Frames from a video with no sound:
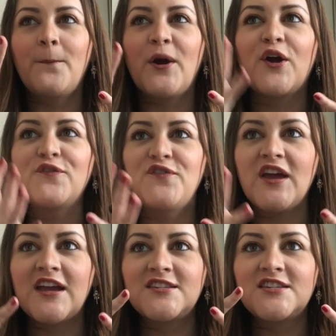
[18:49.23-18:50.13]

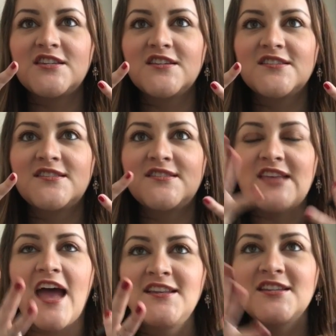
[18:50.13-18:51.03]
perfect
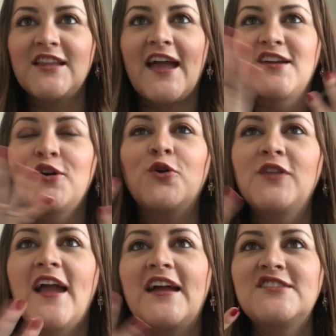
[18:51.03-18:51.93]
set. Like,
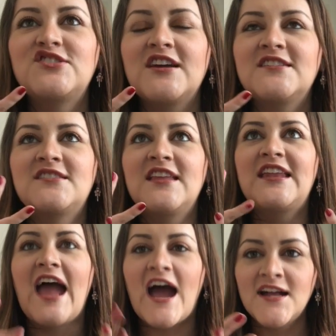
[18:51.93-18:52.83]
like it's it,
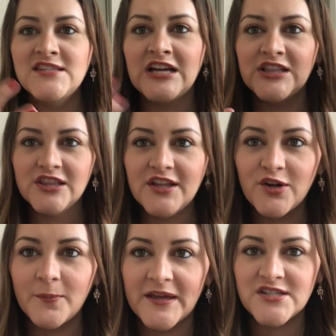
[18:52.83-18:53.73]
it adds a
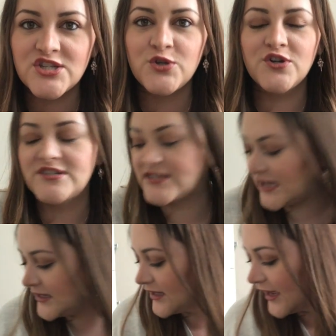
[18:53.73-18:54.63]
little bit to your
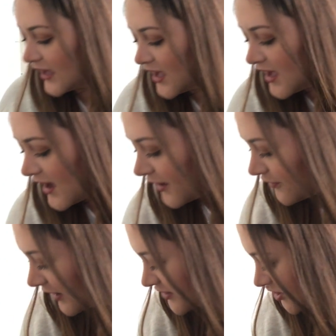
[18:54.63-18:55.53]
skin. Like, I
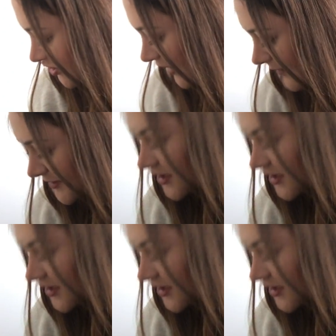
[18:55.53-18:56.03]
don't know how to describe it.